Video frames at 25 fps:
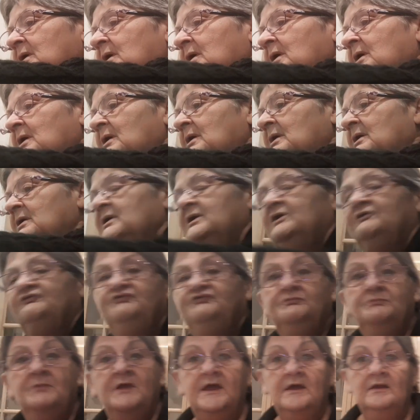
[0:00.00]
Uh,
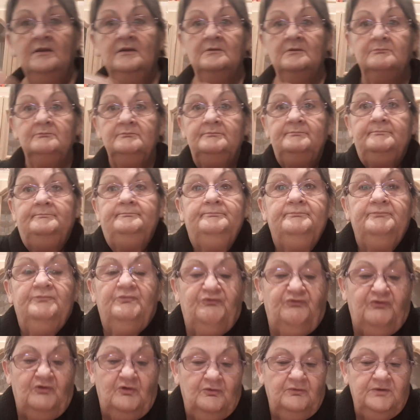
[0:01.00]
if you mail them,
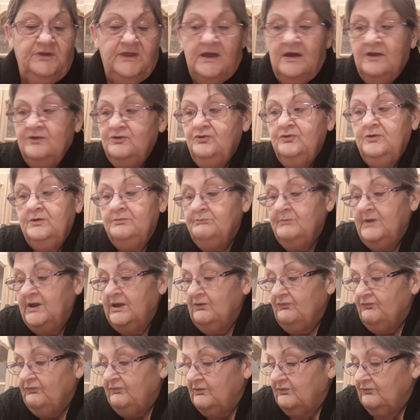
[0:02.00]
so yeah, you can
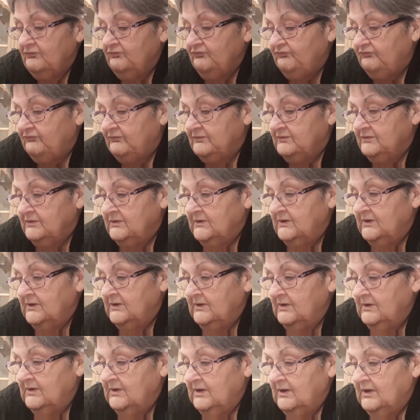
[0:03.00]
mail those.
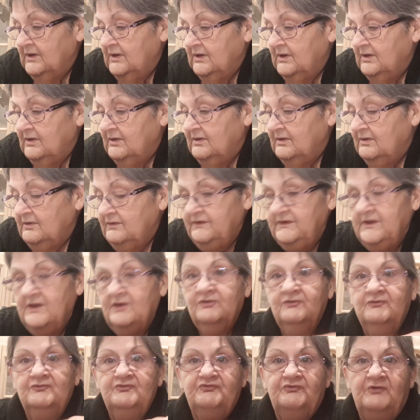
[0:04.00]
Uh, the
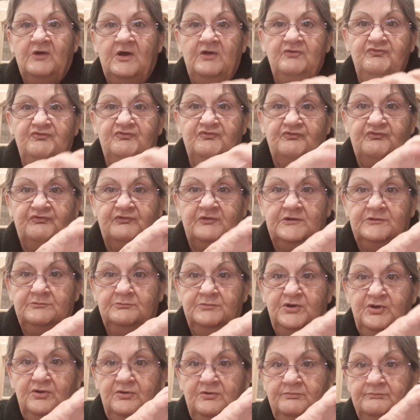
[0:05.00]
other side's just gonna
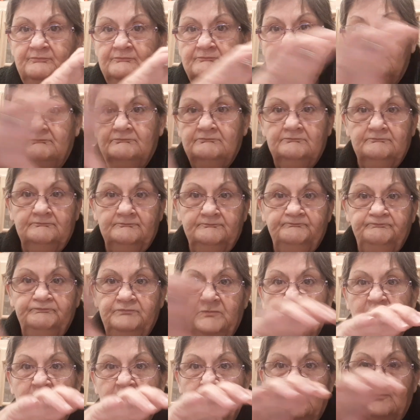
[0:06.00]
be,
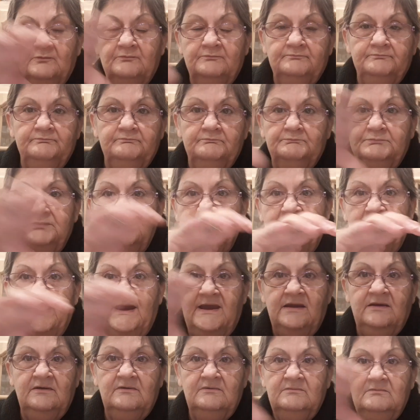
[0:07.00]
you know,
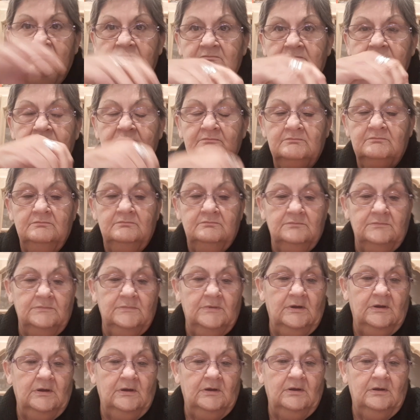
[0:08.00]
plain.
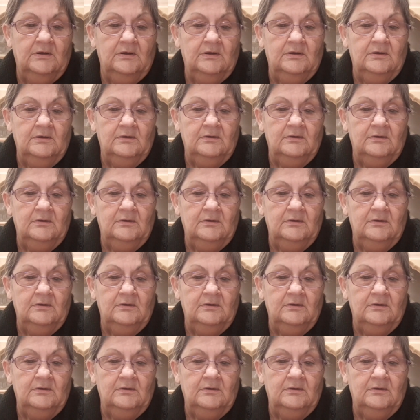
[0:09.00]
Uh,